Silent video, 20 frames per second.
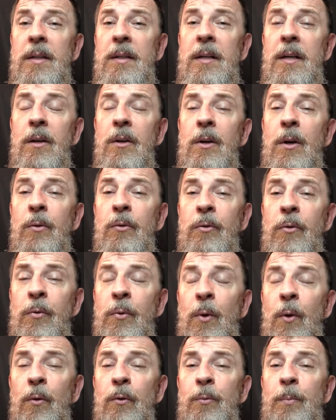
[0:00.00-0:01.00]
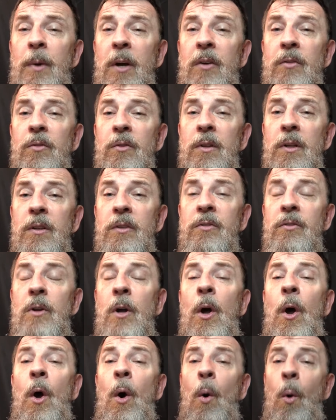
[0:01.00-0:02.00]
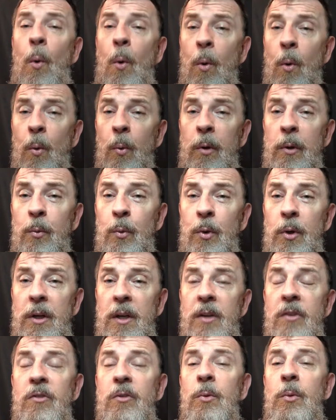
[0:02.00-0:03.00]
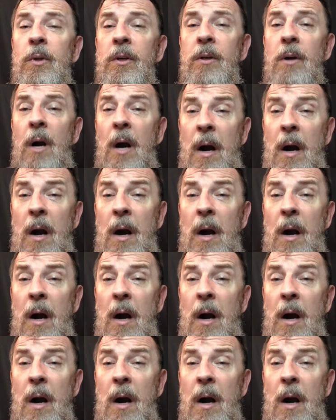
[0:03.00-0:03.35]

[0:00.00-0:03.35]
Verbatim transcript: ear, nose, and throat specialist, or we will get you into